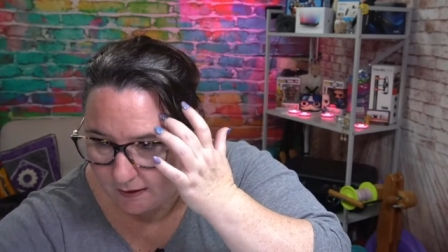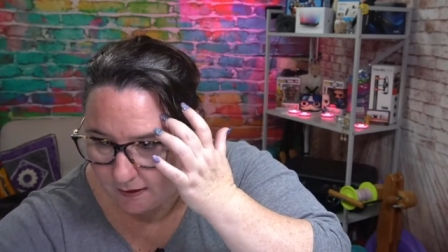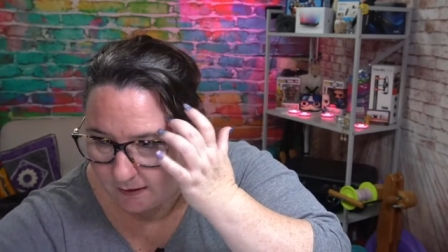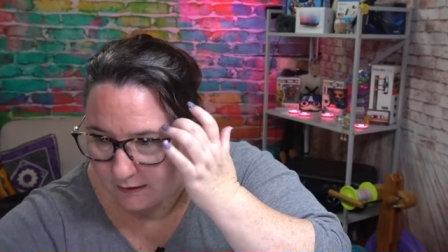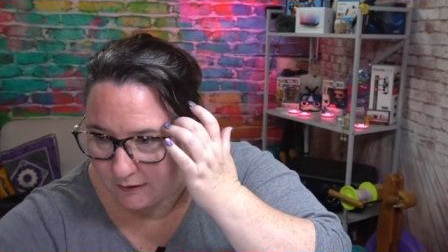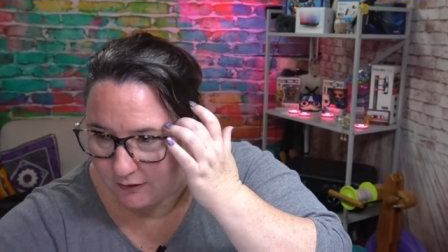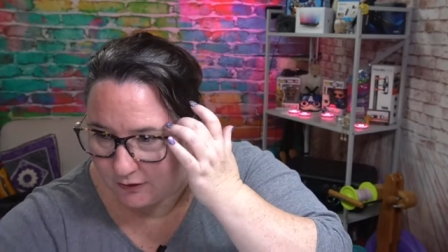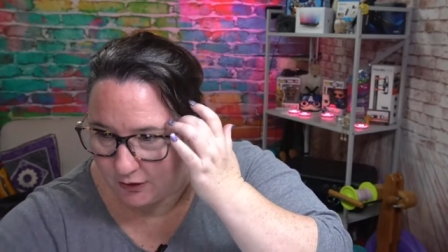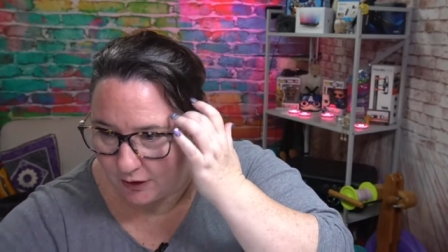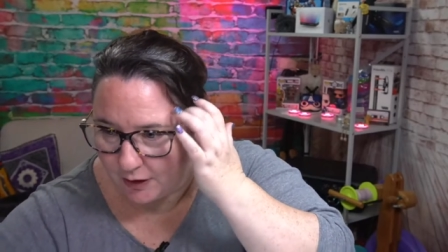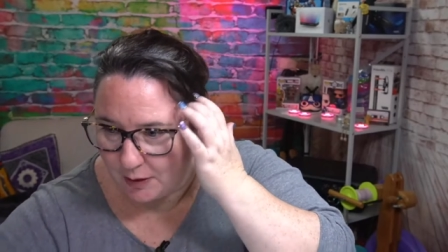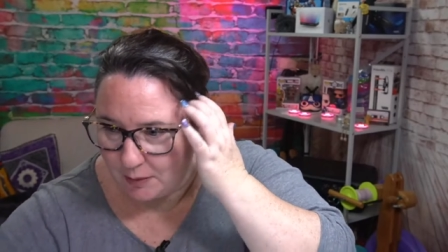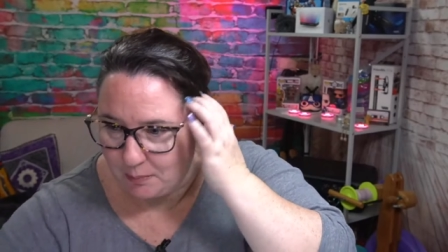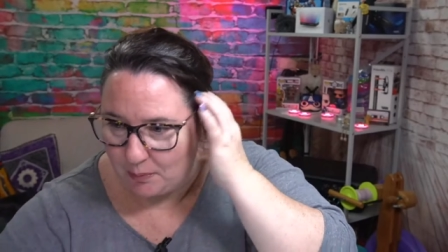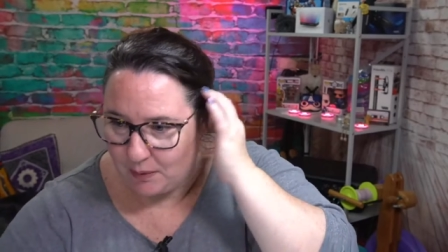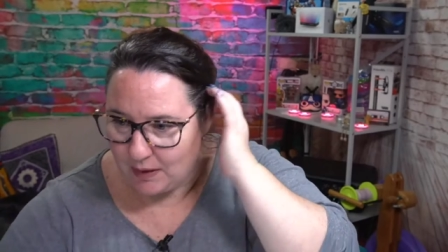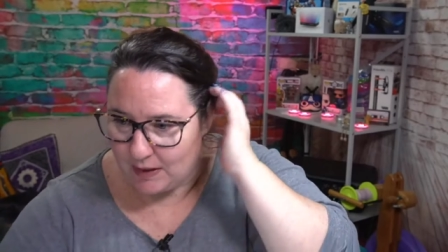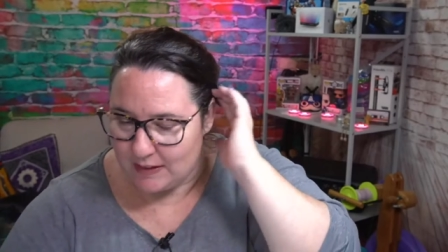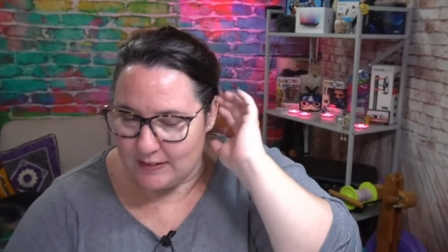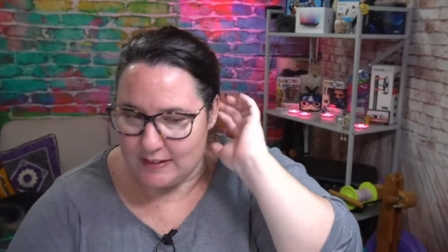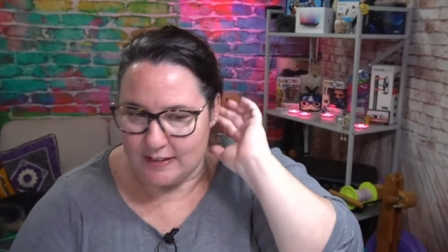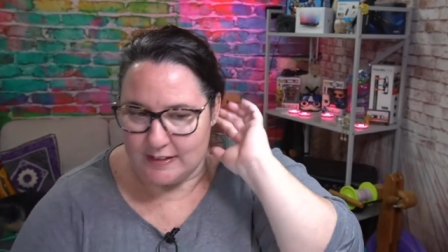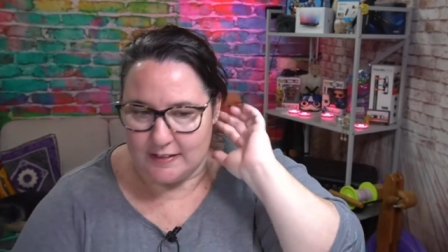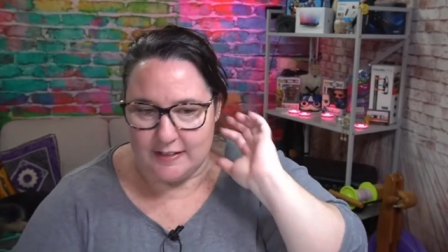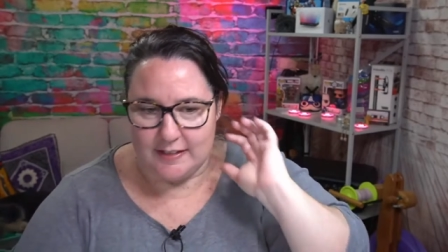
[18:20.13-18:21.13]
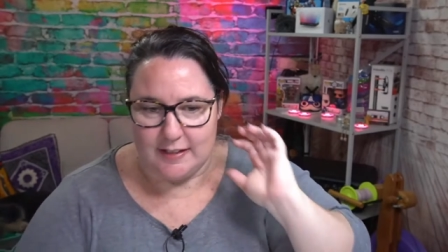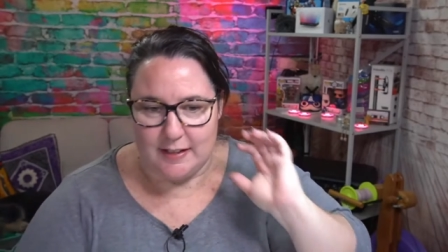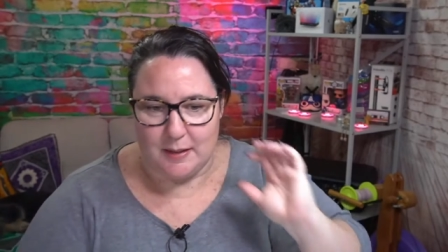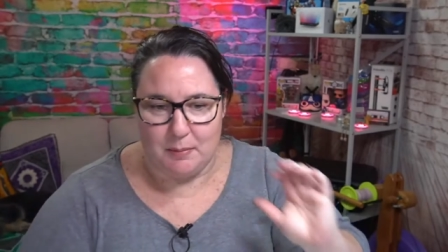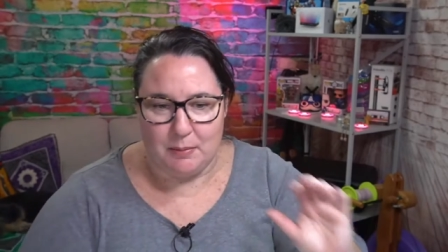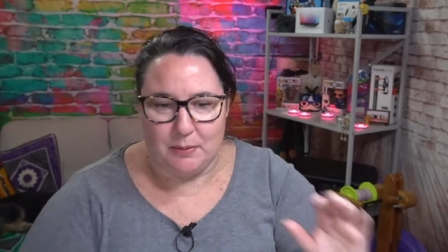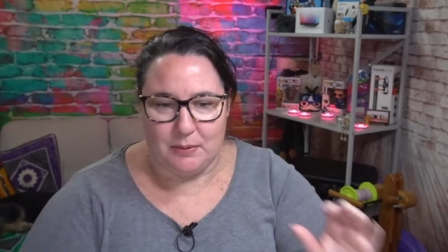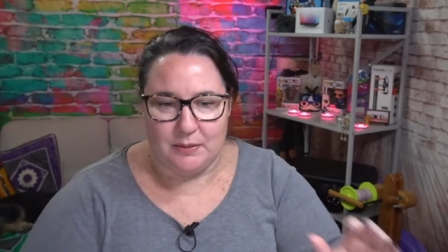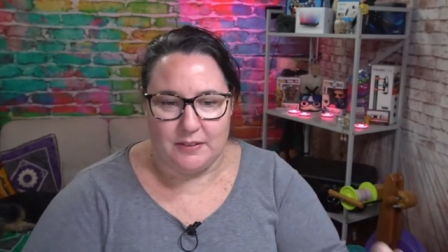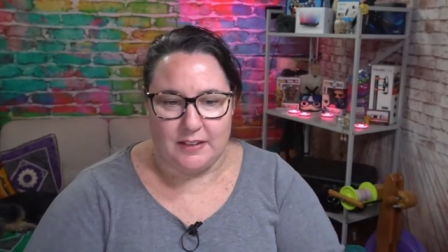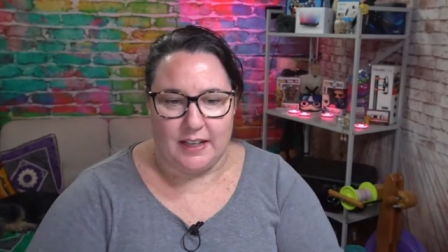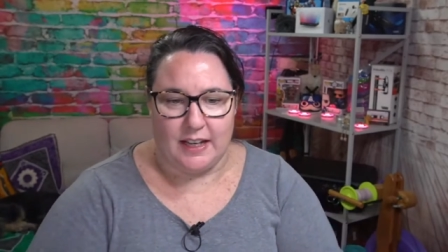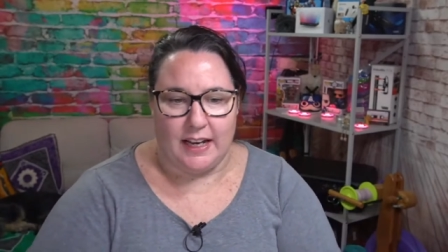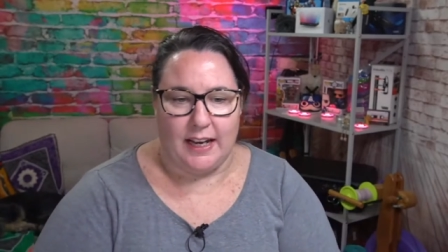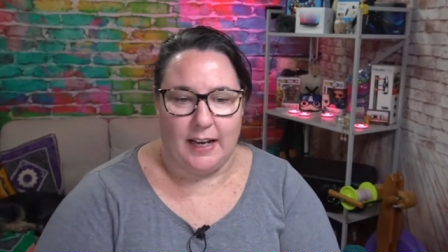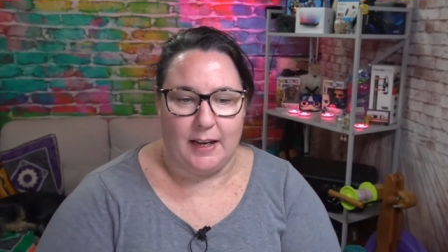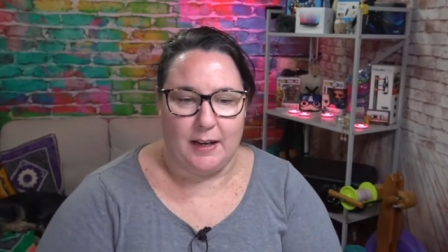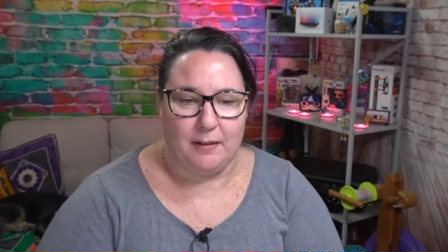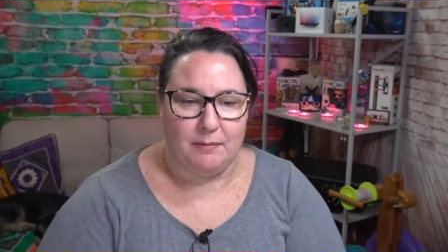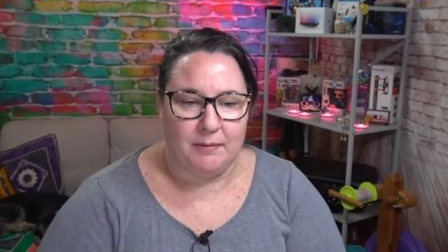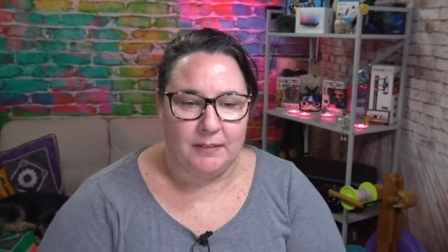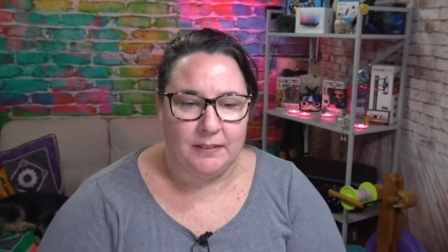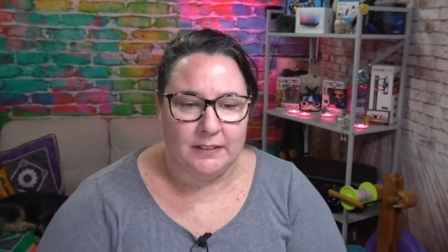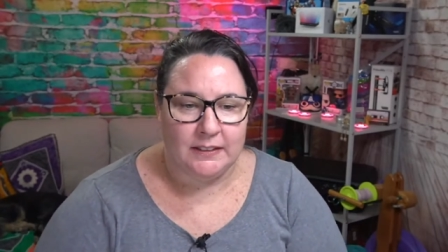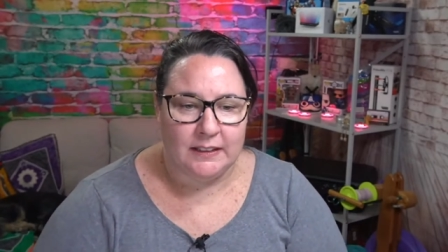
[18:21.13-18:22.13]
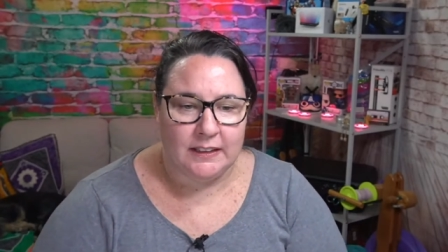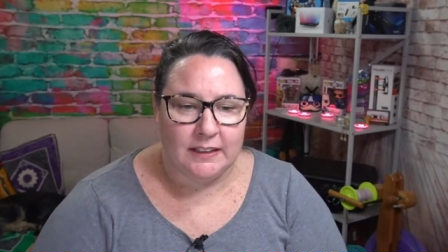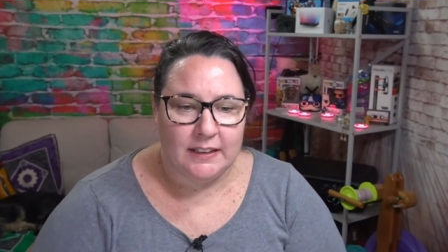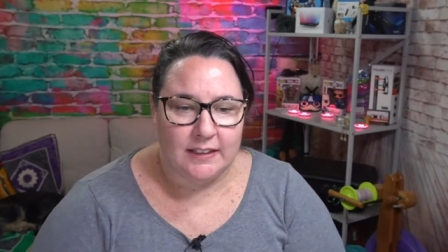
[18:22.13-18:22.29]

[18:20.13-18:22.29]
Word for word: John O'Brien says Tibbles cam.